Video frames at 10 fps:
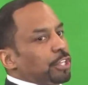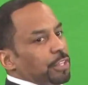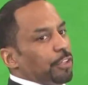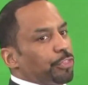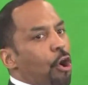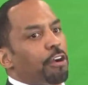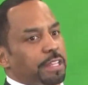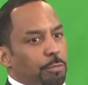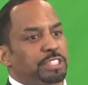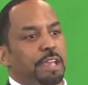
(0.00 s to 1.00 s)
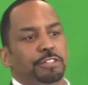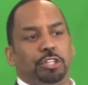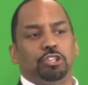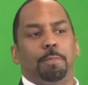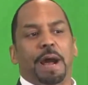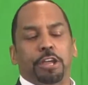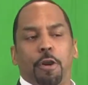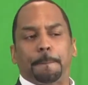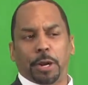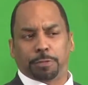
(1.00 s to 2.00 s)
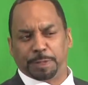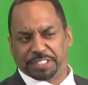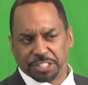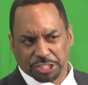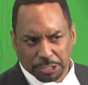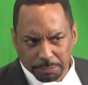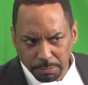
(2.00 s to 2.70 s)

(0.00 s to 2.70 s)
to the authority that was given to you by your birth position.